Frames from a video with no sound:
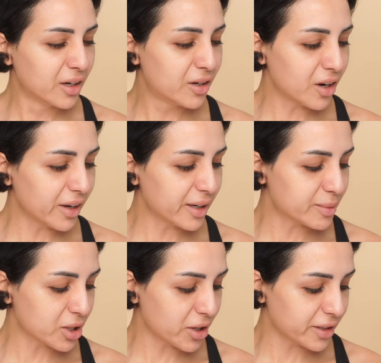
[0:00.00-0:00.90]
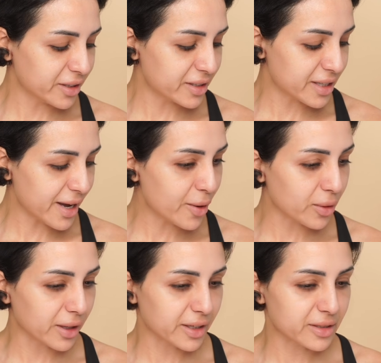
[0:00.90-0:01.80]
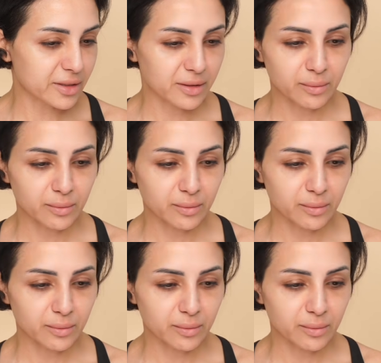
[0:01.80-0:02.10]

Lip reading: God, I'm tired. You could tell like it's